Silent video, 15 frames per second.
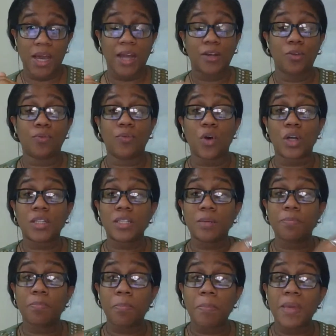And you've got to
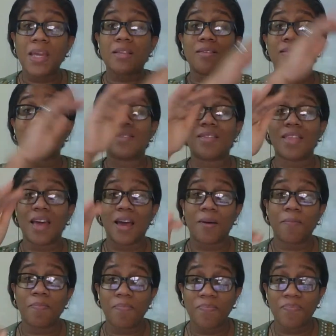meet
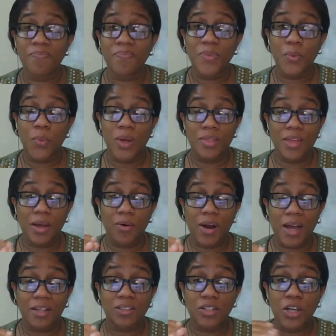them where they're
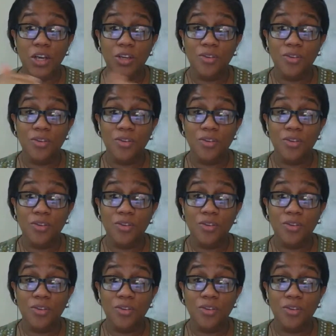at.